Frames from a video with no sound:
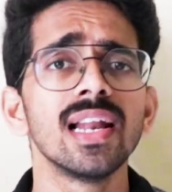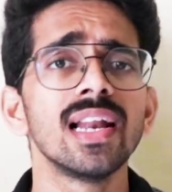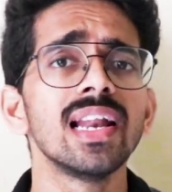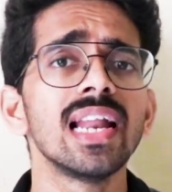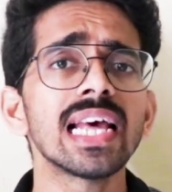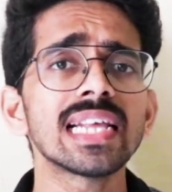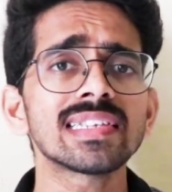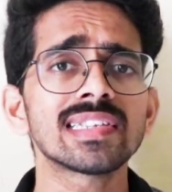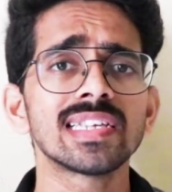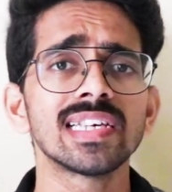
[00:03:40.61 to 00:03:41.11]

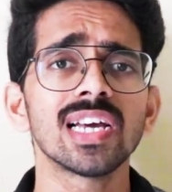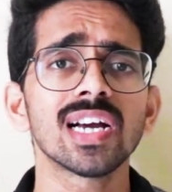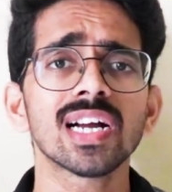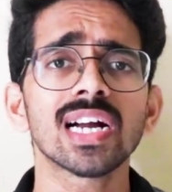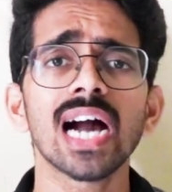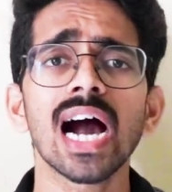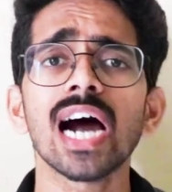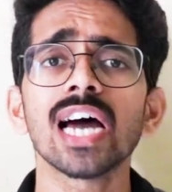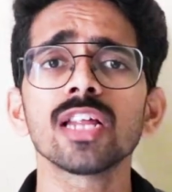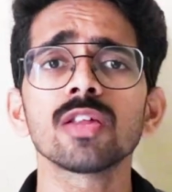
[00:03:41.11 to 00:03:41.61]
Let's say a
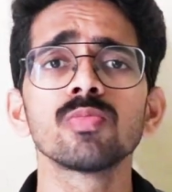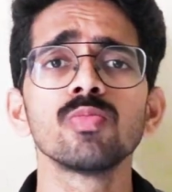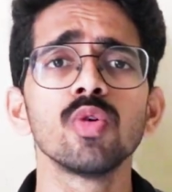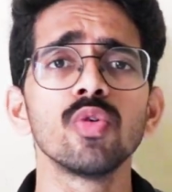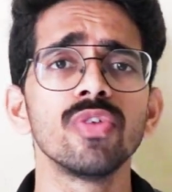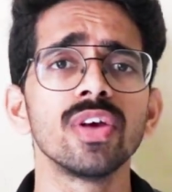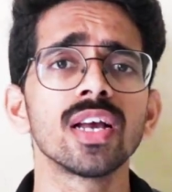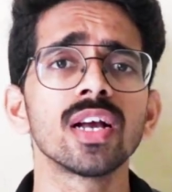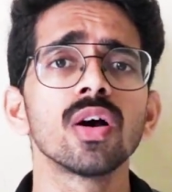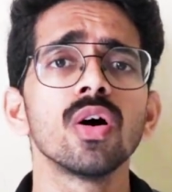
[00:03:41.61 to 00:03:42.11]
car is
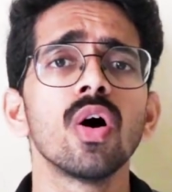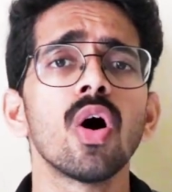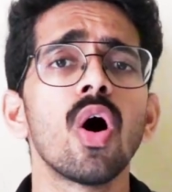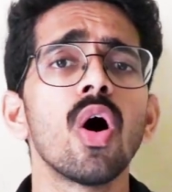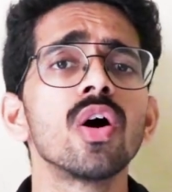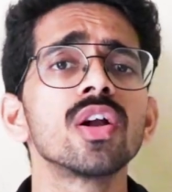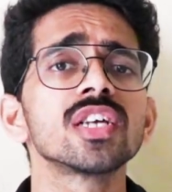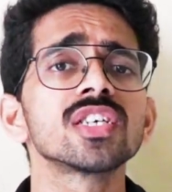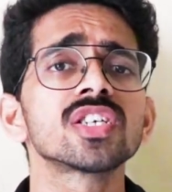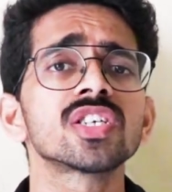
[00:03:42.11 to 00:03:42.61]
moving
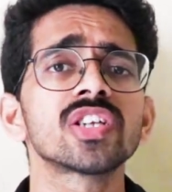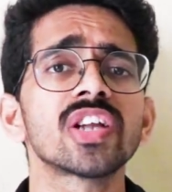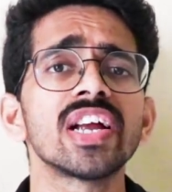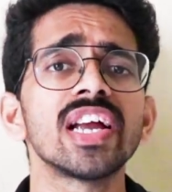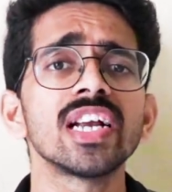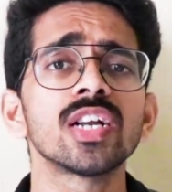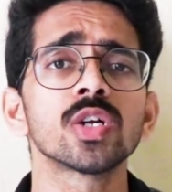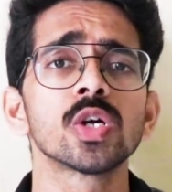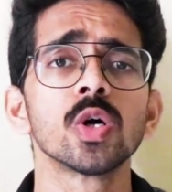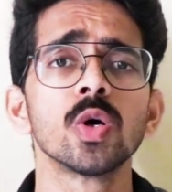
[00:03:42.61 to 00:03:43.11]
on a
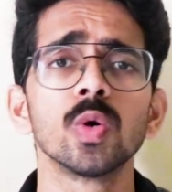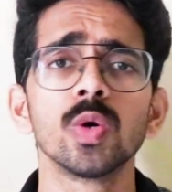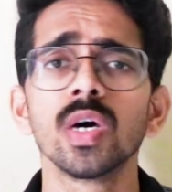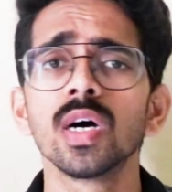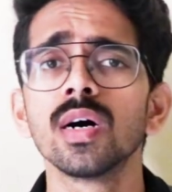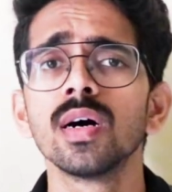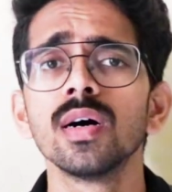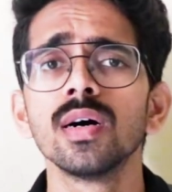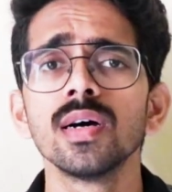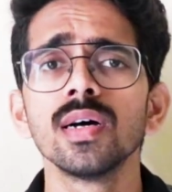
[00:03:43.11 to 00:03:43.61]
straight
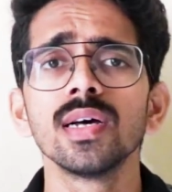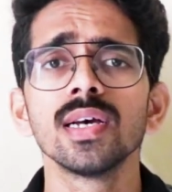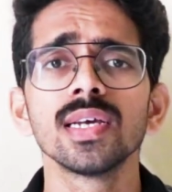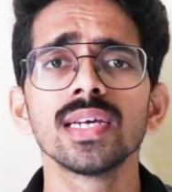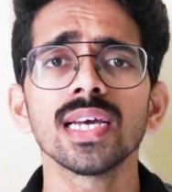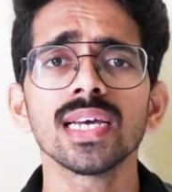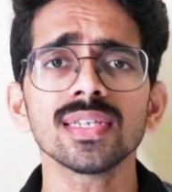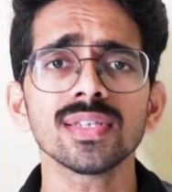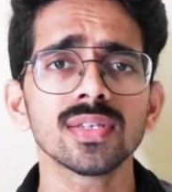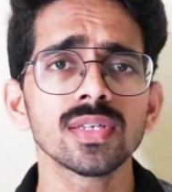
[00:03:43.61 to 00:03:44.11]
road.
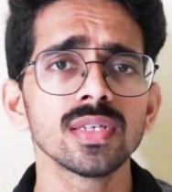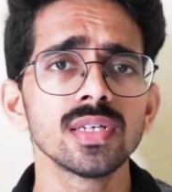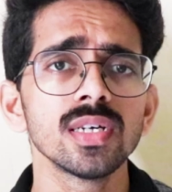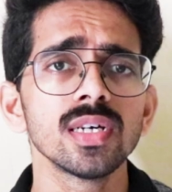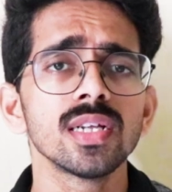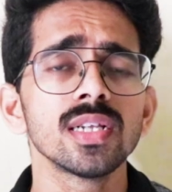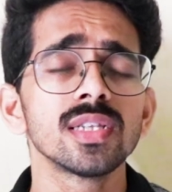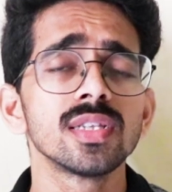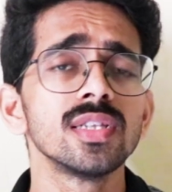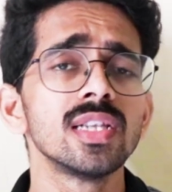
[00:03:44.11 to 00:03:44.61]
Yes,
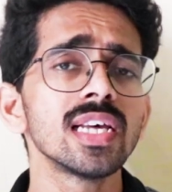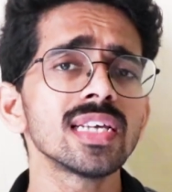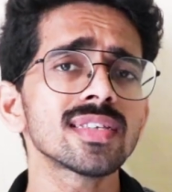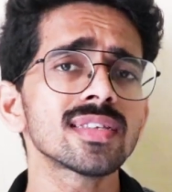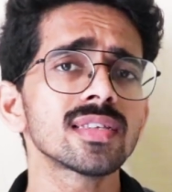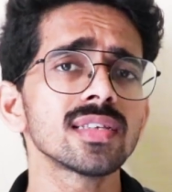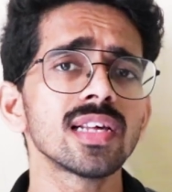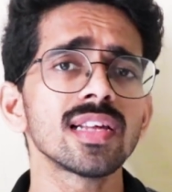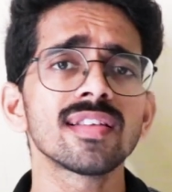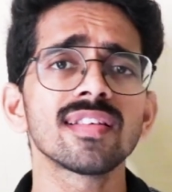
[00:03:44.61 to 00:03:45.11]
this
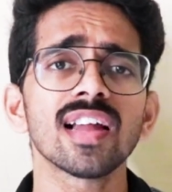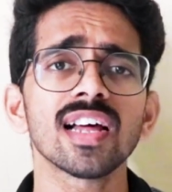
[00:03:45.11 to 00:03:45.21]
is